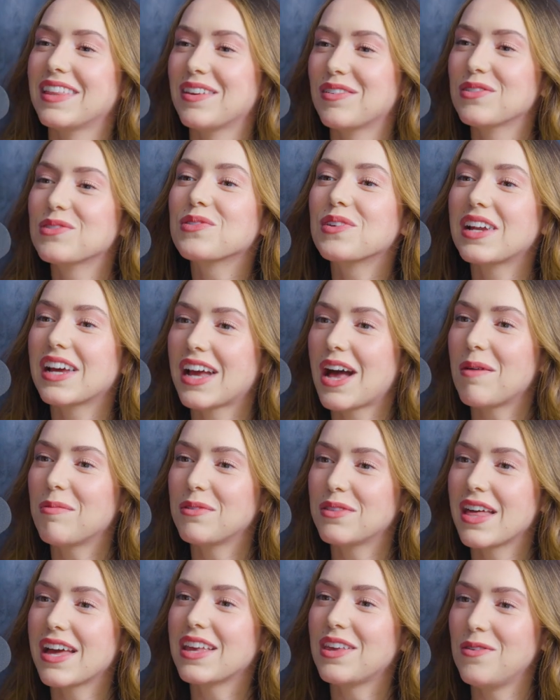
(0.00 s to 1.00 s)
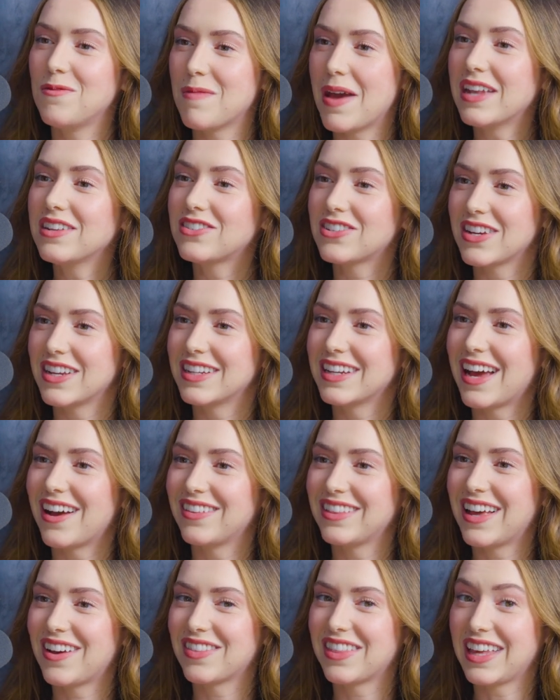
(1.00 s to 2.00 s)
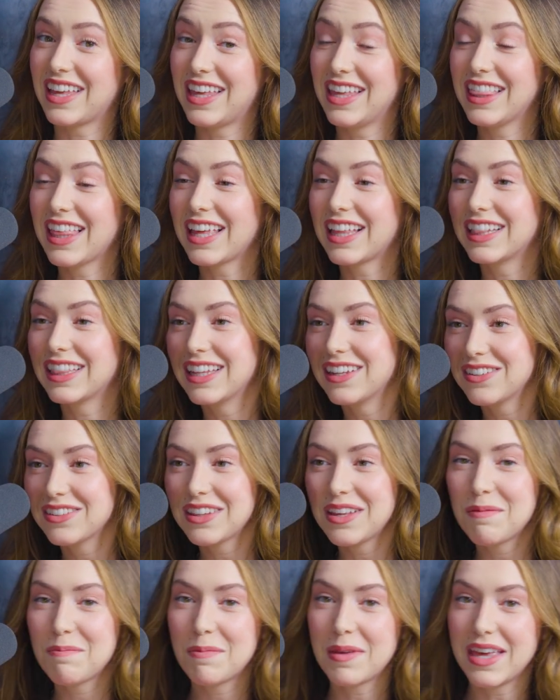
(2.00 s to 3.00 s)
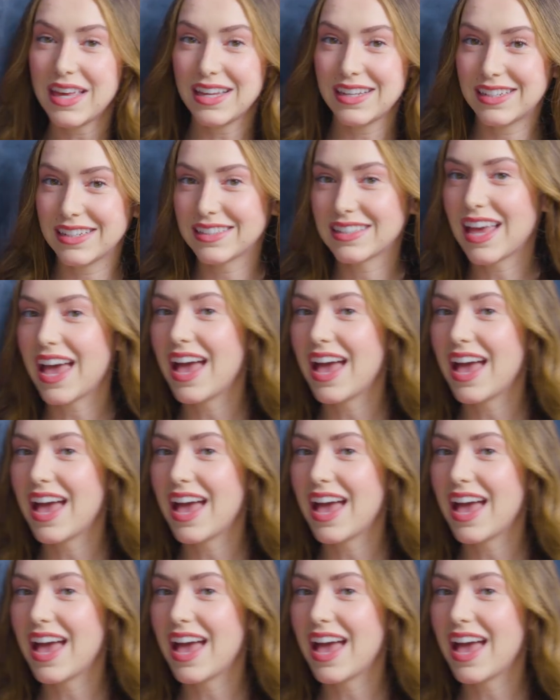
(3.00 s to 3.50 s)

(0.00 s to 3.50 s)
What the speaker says: There was a couple that you mentioned out loud that he like literally peeked his